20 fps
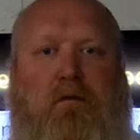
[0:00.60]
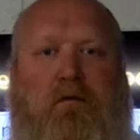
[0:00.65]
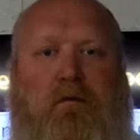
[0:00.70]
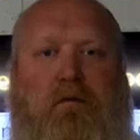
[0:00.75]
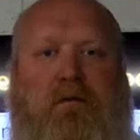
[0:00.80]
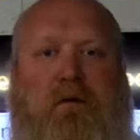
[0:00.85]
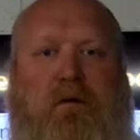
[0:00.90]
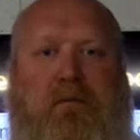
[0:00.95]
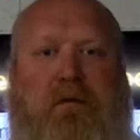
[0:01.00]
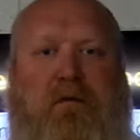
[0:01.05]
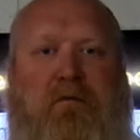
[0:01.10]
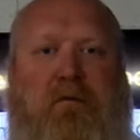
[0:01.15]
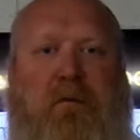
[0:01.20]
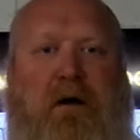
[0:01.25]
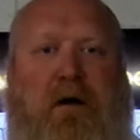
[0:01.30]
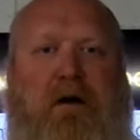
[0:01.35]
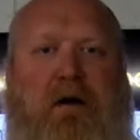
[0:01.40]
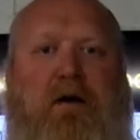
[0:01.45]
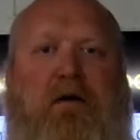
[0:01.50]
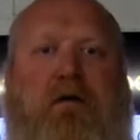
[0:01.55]
What's up,
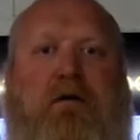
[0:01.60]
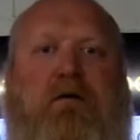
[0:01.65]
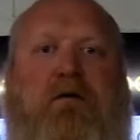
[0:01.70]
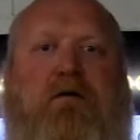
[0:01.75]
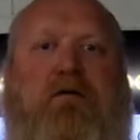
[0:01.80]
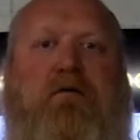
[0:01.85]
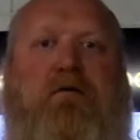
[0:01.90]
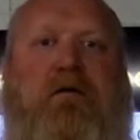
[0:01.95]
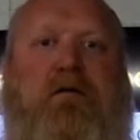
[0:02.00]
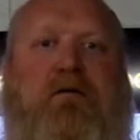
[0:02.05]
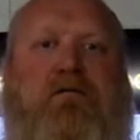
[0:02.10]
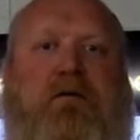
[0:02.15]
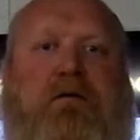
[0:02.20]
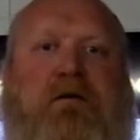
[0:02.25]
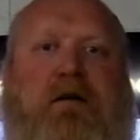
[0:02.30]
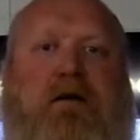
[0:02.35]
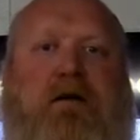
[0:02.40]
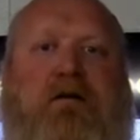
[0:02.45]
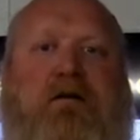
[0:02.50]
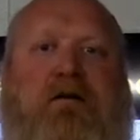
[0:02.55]
everybody? Chris
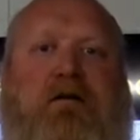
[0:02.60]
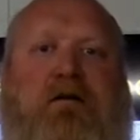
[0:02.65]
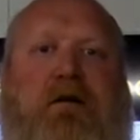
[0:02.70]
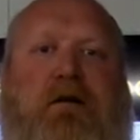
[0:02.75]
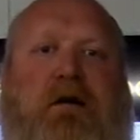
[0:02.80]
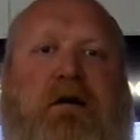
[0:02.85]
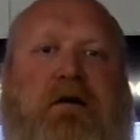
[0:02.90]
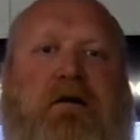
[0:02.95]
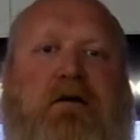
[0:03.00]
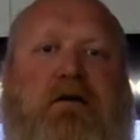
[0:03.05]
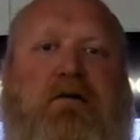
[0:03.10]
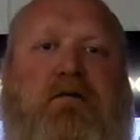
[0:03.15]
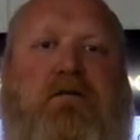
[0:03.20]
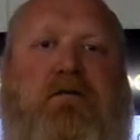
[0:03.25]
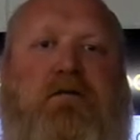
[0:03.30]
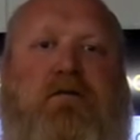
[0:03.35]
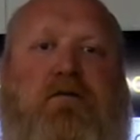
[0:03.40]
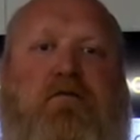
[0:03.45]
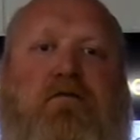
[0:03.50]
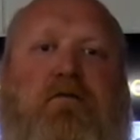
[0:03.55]
with South Carolina Gun
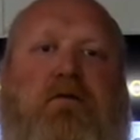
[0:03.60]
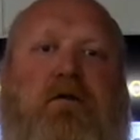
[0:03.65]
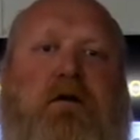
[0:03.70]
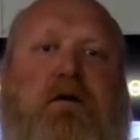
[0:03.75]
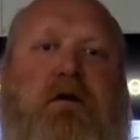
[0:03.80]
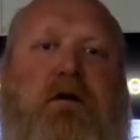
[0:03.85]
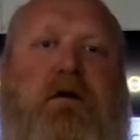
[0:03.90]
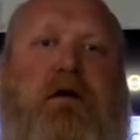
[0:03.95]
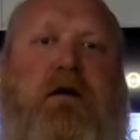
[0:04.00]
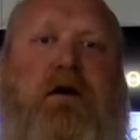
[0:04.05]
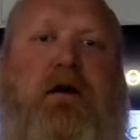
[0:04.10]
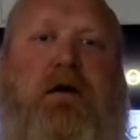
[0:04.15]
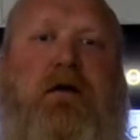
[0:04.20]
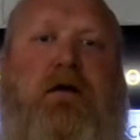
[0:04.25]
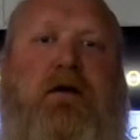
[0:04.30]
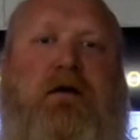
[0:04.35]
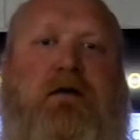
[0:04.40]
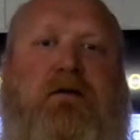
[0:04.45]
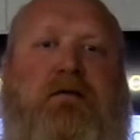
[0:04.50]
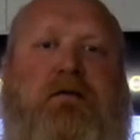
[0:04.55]
School,
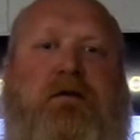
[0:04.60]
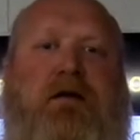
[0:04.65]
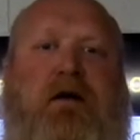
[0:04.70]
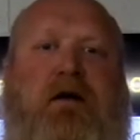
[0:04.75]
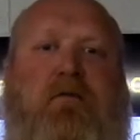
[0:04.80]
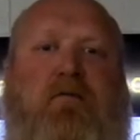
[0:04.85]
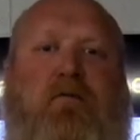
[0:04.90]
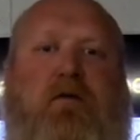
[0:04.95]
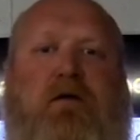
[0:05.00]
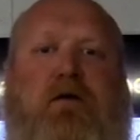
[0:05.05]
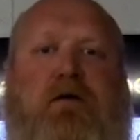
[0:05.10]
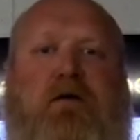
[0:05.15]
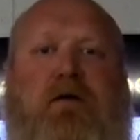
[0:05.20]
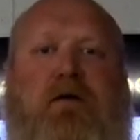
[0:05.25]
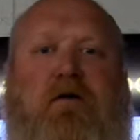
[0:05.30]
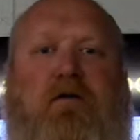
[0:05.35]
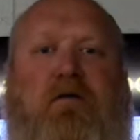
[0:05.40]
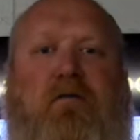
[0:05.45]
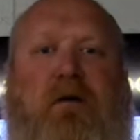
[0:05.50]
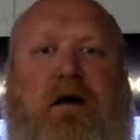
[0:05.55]
and uh, today we're going to
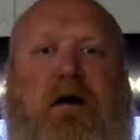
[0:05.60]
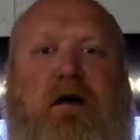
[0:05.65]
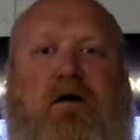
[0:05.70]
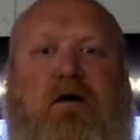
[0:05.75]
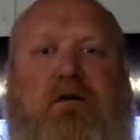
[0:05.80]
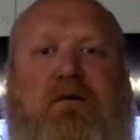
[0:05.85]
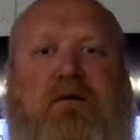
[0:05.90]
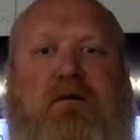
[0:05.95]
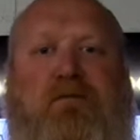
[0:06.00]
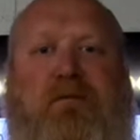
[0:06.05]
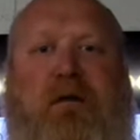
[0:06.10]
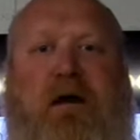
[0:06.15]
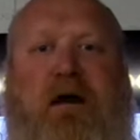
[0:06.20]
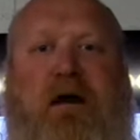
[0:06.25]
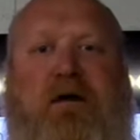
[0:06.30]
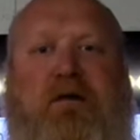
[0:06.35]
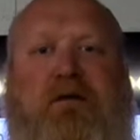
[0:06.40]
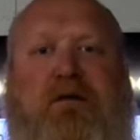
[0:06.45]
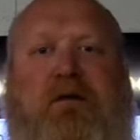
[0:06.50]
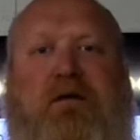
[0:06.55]
talk about
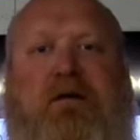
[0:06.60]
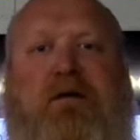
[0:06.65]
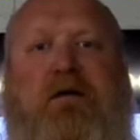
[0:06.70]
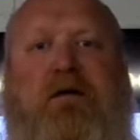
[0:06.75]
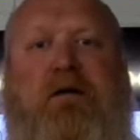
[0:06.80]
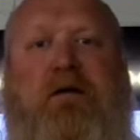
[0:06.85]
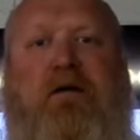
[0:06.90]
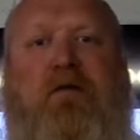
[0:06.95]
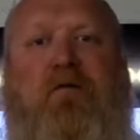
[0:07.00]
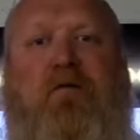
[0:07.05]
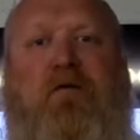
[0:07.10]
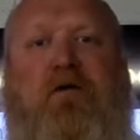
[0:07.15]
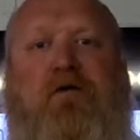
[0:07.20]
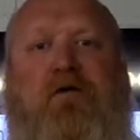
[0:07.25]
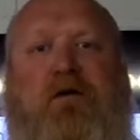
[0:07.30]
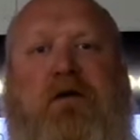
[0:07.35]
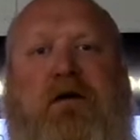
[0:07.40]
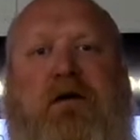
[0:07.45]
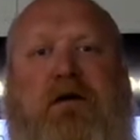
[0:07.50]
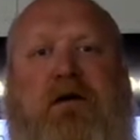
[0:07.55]
spots where
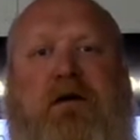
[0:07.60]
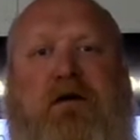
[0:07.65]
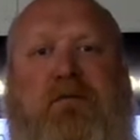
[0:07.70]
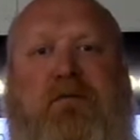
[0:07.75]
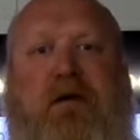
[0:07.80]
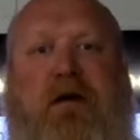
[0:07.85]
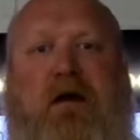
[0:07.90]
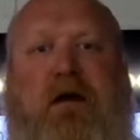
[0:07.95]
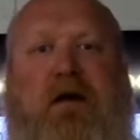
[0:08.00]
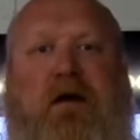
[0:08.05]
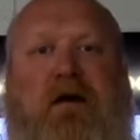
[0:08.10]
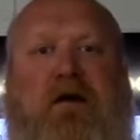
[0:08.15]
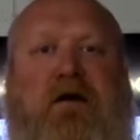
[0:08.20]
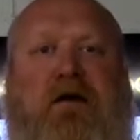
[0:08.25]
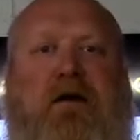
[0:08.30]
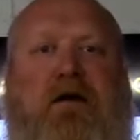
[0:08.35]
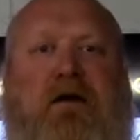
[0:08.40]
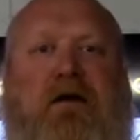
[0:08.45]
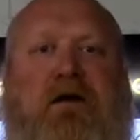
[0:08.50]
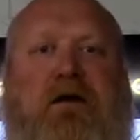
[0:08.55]
you can keep a
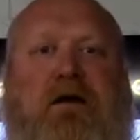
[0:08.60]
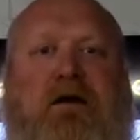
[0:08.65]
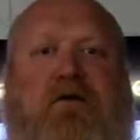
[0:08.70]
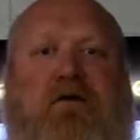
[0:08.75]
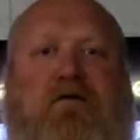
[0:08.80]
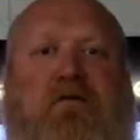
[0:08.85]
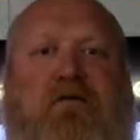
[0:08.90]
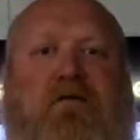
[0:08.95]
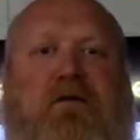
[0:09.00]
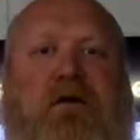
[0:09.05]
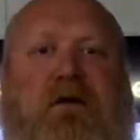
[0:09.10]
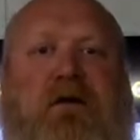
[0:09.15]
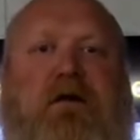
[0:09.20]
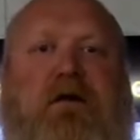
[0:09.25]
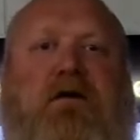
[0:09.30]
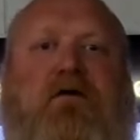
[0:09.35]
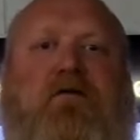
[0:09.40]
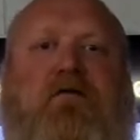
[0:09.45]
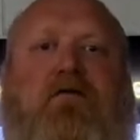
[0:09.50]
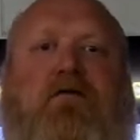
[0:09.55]
gun in your
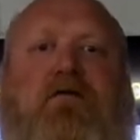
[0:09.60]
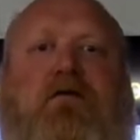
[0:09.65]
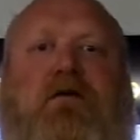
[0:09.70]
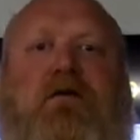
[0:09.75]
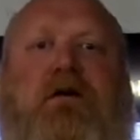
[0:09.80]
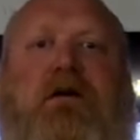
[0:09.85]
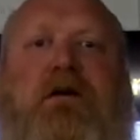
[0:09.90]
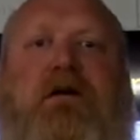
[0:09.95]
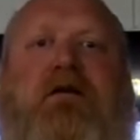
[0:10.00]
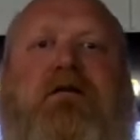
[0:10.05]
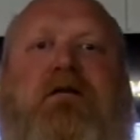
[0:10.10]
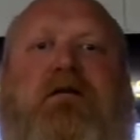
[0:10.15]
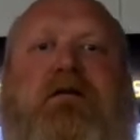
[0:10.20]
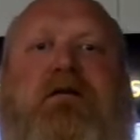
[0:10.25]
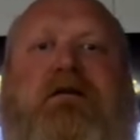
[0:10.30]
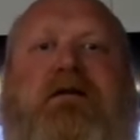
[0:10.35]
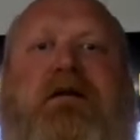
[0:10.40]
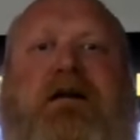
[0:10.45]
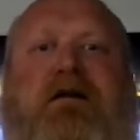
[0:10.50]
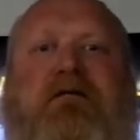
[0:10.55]
vehicle in
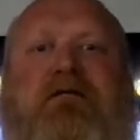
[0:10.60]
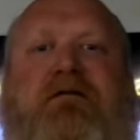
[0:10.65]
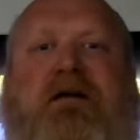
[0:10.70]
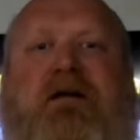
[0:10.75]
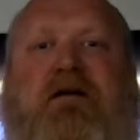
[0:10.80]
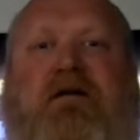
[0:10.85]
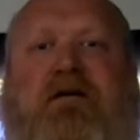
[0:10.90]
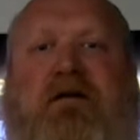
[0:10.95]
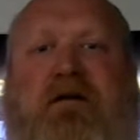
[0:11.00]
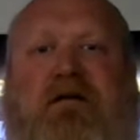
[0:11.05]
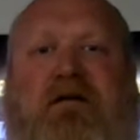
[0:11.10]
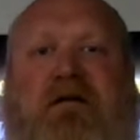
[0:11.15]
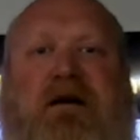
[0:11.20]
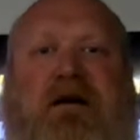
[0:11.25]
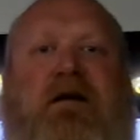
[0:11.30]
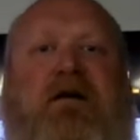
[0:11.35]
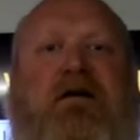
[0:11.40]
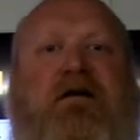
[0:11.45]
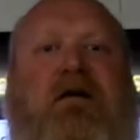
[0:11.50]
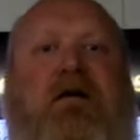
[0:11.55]
the state of South
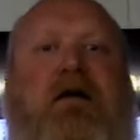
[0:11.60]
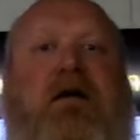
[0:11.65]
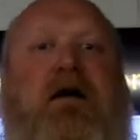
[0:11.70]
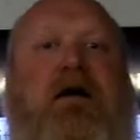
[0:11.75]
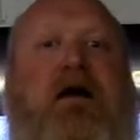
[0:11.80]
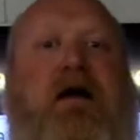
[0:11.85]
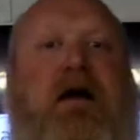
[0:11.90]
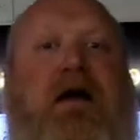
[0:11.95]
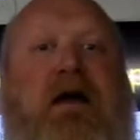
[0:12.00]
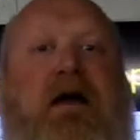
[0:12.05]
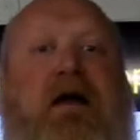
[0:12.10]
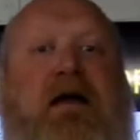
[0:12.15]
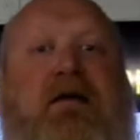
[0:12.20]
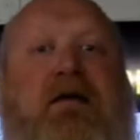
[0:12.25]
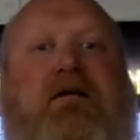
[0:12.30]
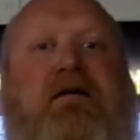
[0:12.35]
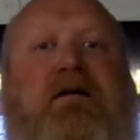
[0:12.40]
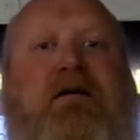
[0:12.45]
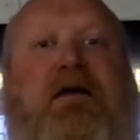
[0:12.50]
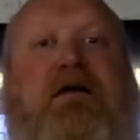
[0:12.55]
Carolina,
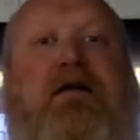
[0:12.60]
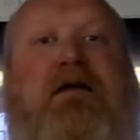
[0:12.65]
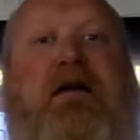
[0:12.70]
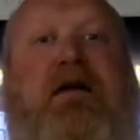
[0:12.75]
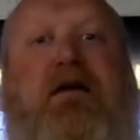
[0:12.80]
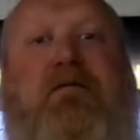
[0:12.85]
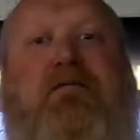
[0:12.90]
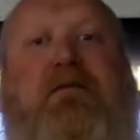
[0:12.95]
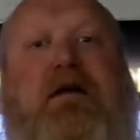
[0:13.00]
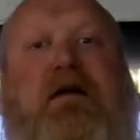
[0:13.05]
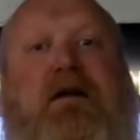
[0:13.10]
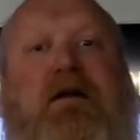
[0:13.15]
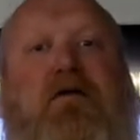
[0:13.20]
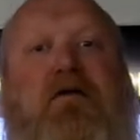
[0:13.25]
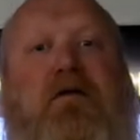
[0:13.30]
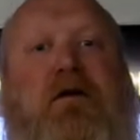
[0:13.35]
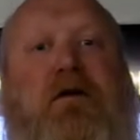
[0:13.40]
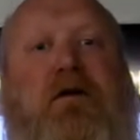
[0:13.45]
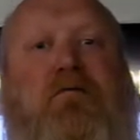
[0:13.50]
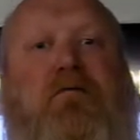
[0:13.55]
and it can be
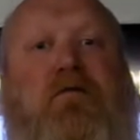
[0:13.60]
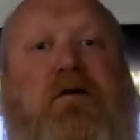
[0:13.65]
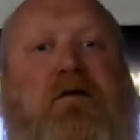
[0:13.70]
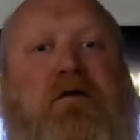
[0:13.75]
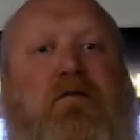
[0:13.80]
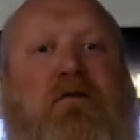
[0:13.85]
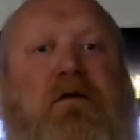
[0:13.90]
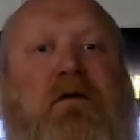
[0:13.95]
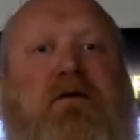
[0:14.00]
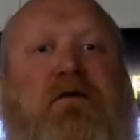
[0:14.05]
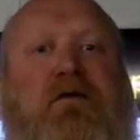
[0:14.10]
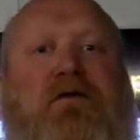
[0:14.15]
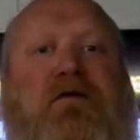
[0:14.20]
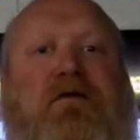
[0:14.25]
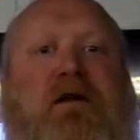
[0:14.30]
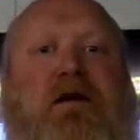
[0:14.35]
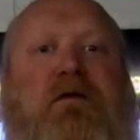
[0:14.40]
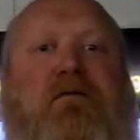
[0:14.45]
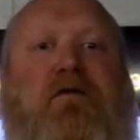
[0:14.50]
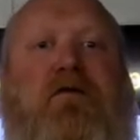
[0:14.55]
loaded with one in the
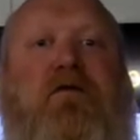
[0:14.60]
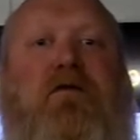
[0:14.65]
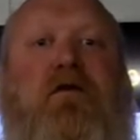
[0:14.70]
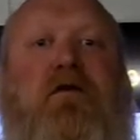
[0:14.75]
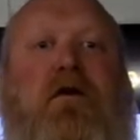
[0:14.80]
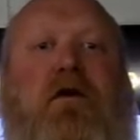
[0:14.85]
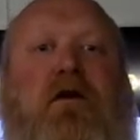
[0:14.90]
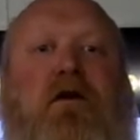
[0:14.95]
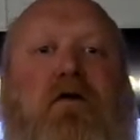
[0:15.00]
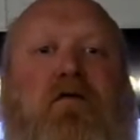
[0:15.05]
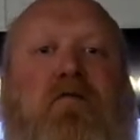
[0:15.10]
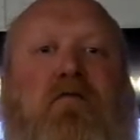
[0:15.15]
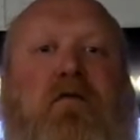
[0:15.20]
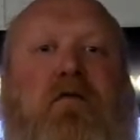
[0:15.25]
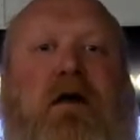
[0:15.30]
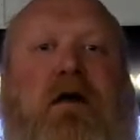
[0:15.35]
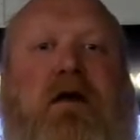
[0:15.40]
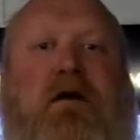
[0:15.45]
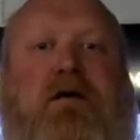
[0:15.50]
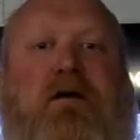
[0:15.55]
chamber
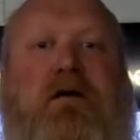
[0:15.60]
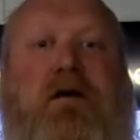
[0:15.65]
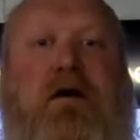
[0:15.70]
ready to